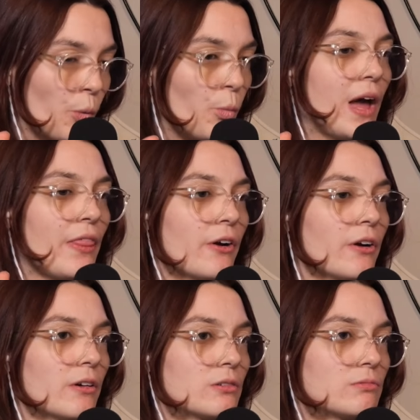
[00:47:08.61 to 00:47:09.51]

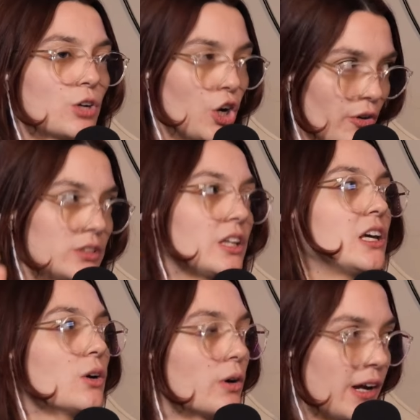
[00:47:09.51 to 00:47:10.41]
whether
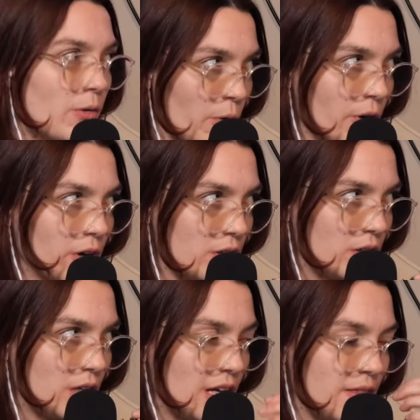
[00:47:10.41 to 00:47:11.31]
currently or
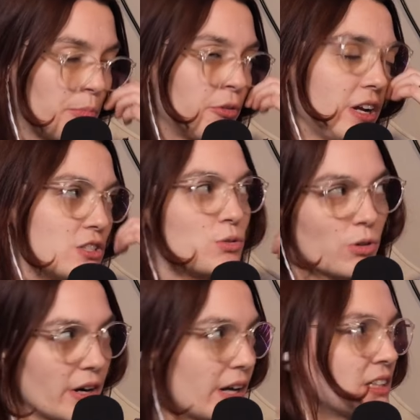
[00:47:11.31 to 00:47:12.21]
in
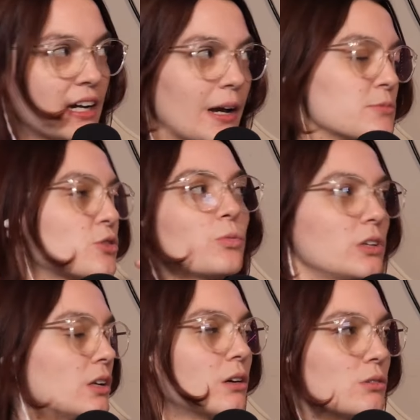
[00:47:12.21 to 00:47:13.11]
prehistoric times
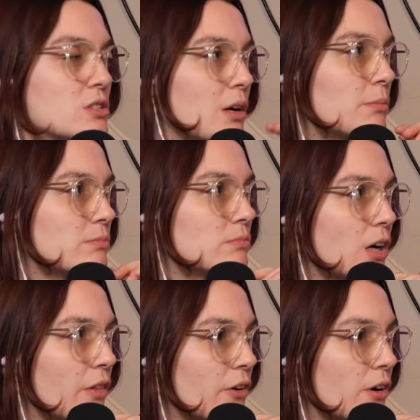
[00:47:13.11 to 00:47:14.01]
or, some
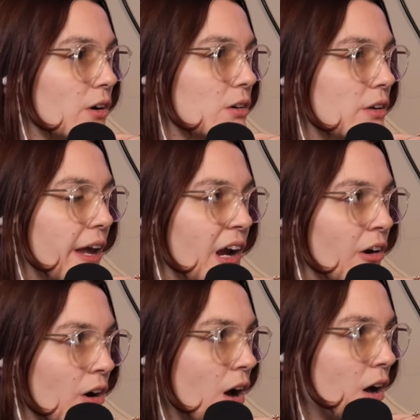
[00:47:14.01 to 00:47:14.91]
other
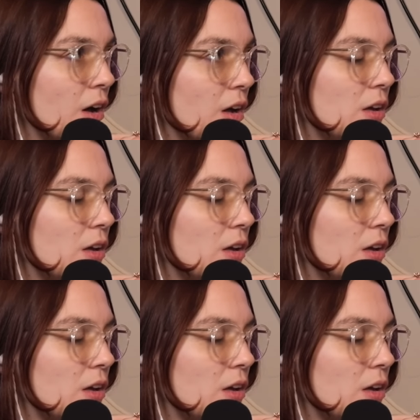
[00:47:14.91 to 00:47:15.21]
era,